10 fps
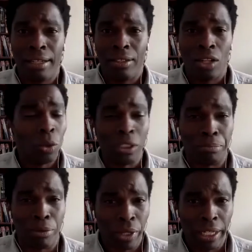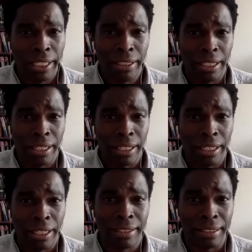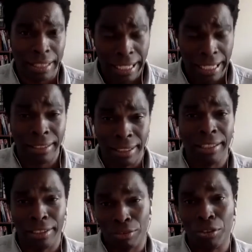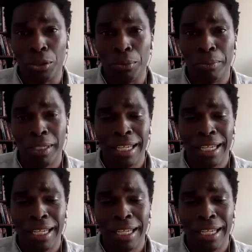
no one's broken in here, like the key's in this room.